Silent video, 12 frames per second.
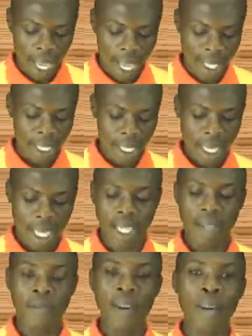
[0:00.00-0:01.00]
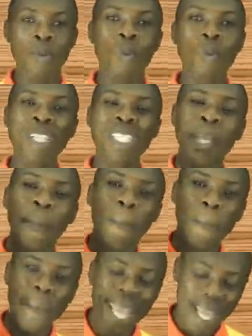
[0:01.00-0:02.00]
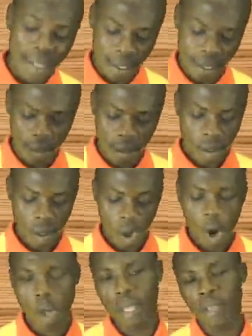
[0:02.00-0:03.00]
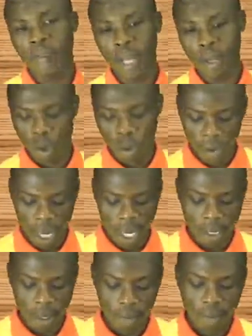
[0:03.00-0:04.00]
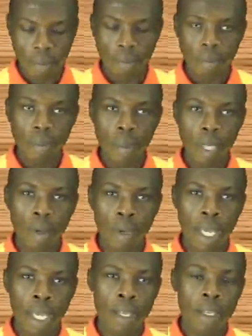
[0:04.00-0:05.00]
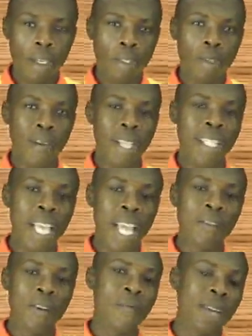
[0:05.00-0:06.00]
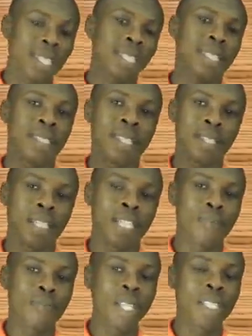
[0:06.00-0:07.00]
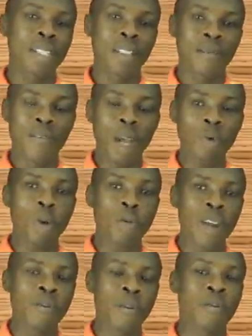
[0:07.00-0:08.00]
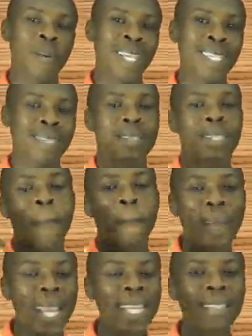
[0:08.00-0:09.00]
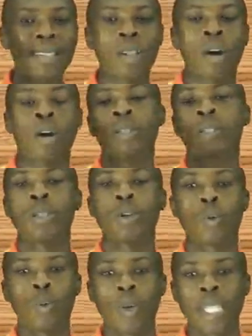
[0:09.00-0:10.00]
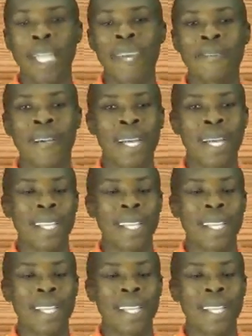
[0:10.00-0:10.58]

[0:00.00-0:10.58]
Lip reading: x is a value which depends on the value of x. Okay, so if I say f of x is this, it means the value of f of x depends on whatever